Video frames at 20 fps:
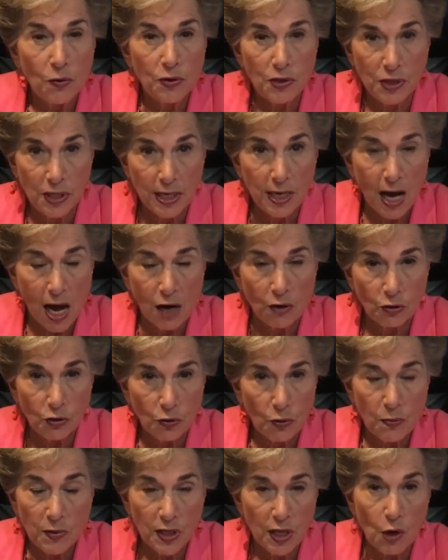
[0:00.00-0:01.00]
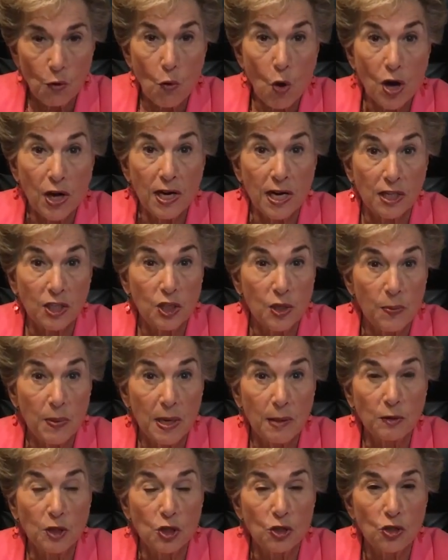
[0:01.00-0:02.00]
who is the congresswoman there, wanted us to be
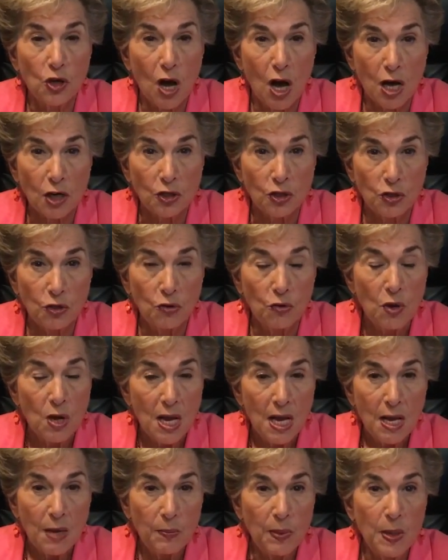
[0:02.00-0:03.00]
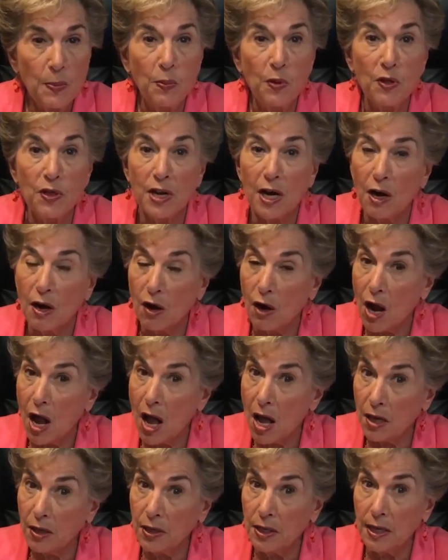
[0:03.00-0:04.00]
able to talk to people that are
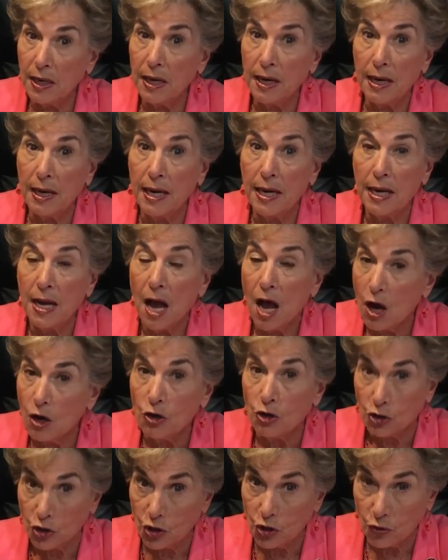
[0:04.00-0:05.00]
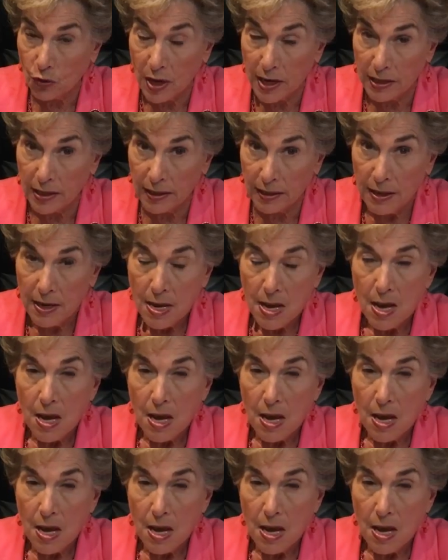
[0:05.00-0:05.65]
on a hunger strike.